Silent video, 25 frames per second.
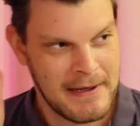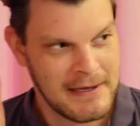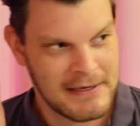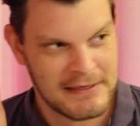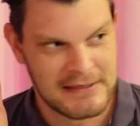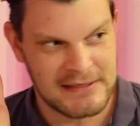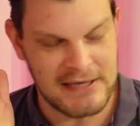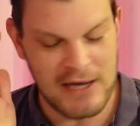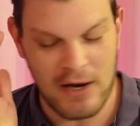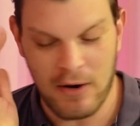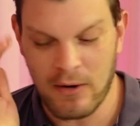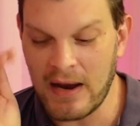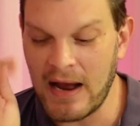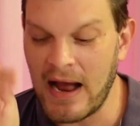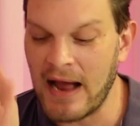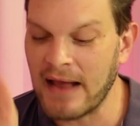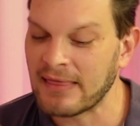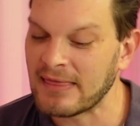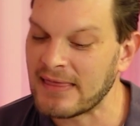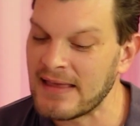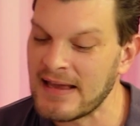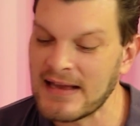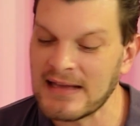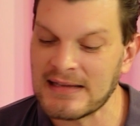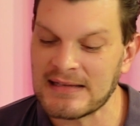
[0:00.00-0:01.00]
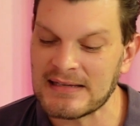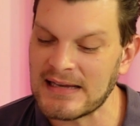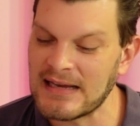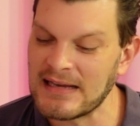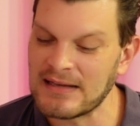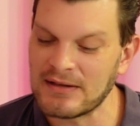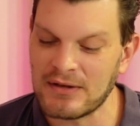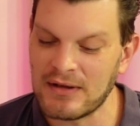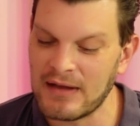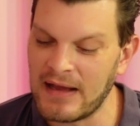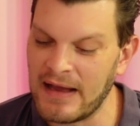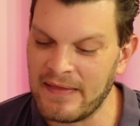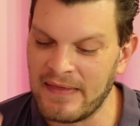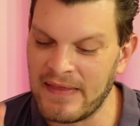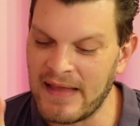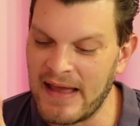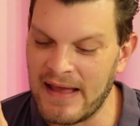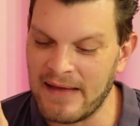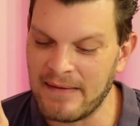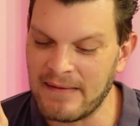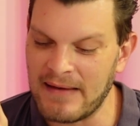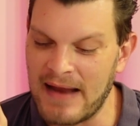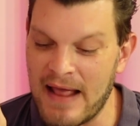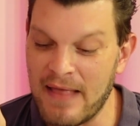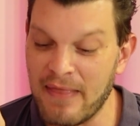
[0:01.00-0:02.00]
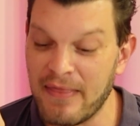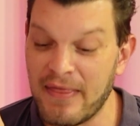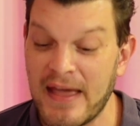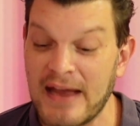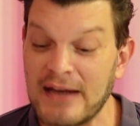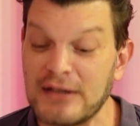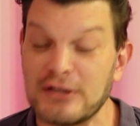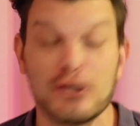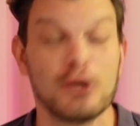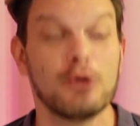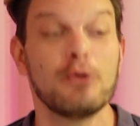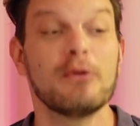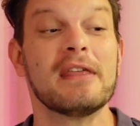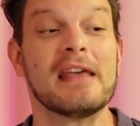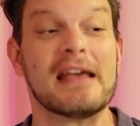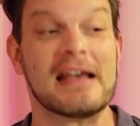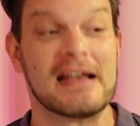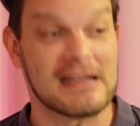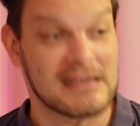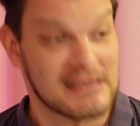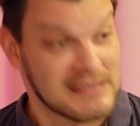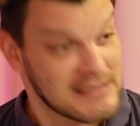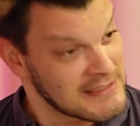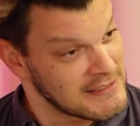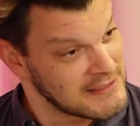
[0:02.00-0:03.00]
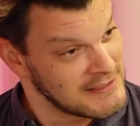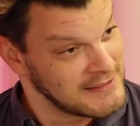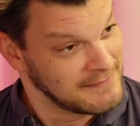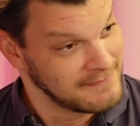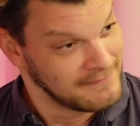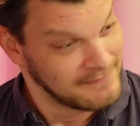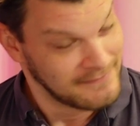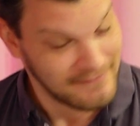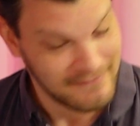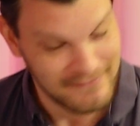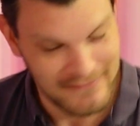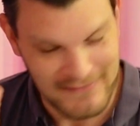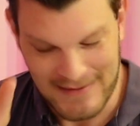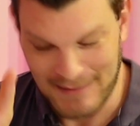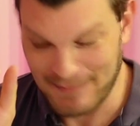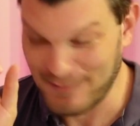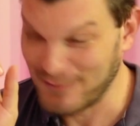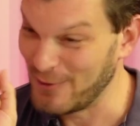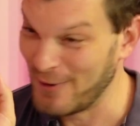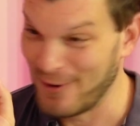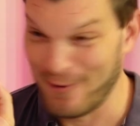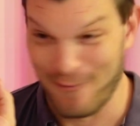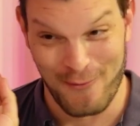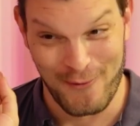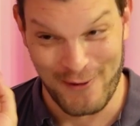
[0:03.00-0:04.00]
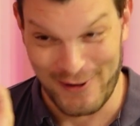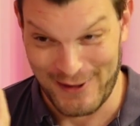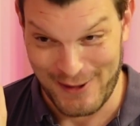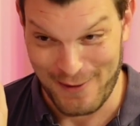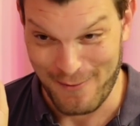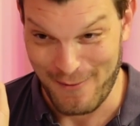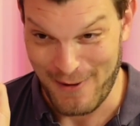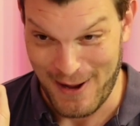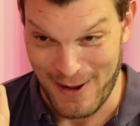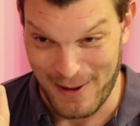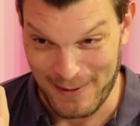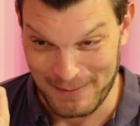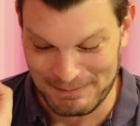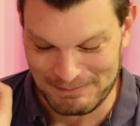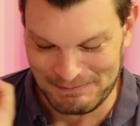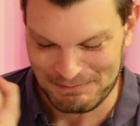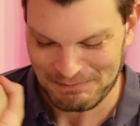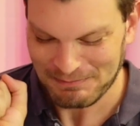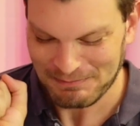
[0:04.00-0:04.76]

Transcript: So I think it's and they do this. Mm-hmm. I'm doing really well